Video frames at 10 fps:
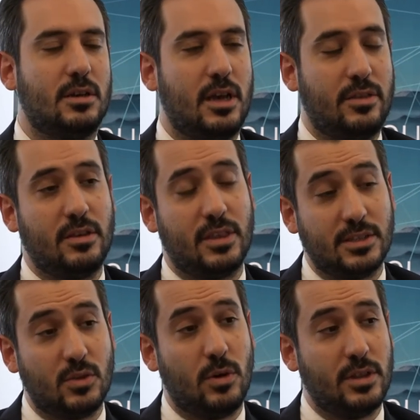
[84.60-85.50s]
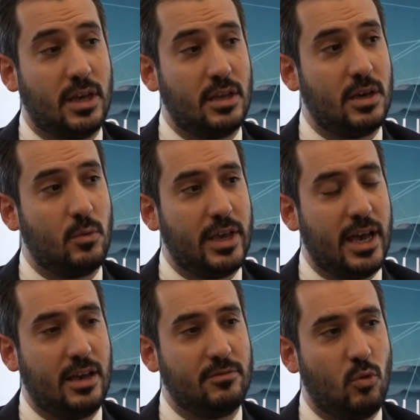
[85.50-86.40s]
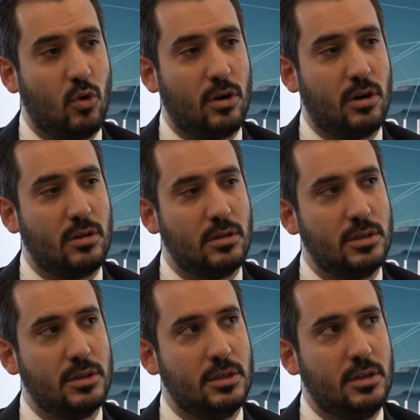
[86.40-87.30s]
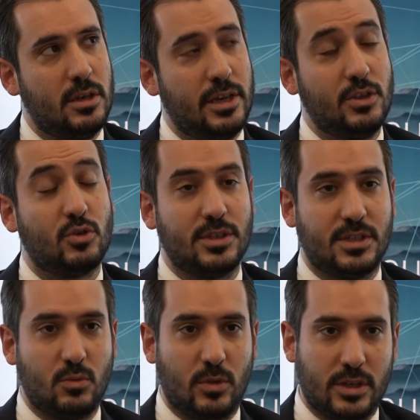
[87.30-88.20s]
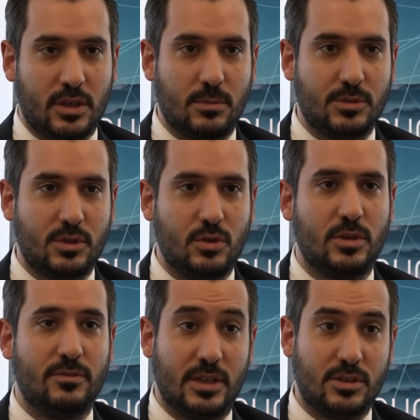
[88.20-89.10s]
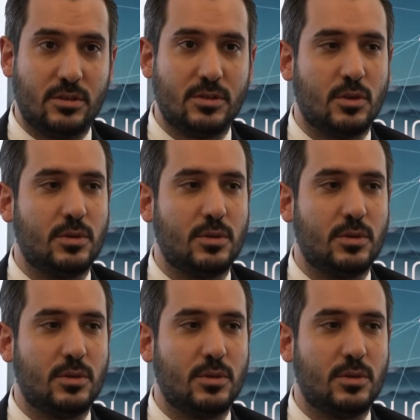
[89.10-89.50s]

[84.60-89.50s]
I think that's the one that we have more interest in when it comes to investors.